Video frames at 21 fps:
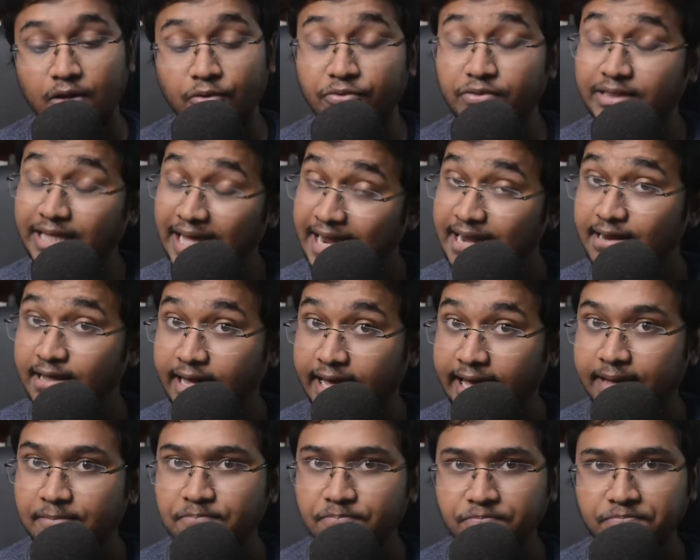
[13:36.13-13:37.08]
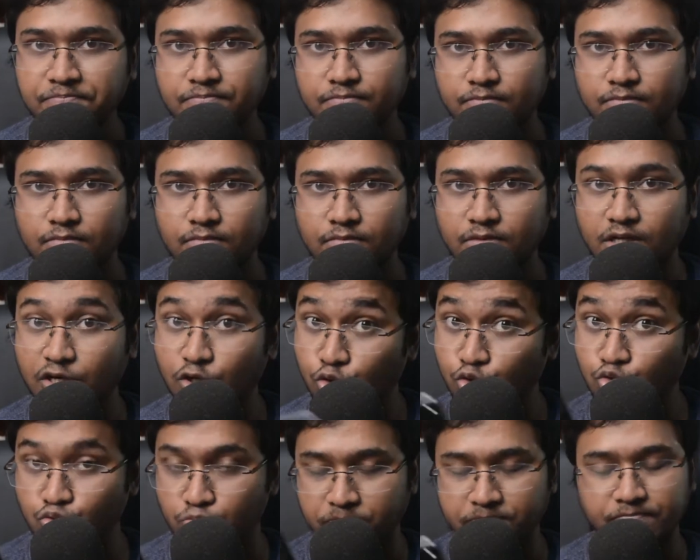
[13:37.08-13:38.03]
Now then came the
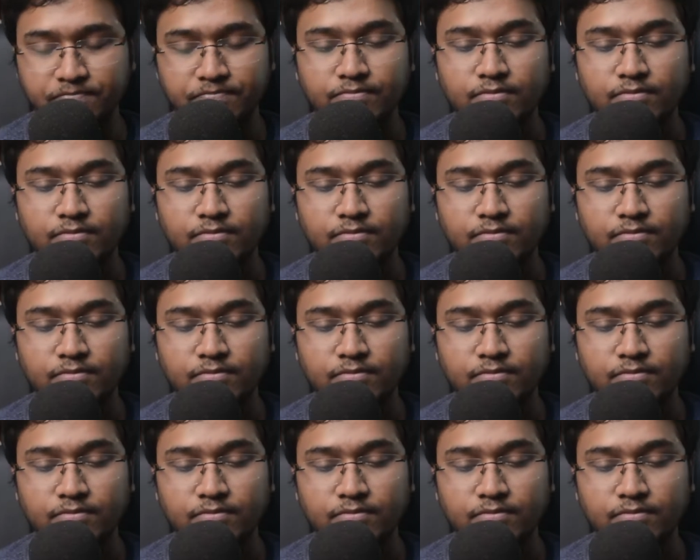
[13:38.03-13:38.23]
doom.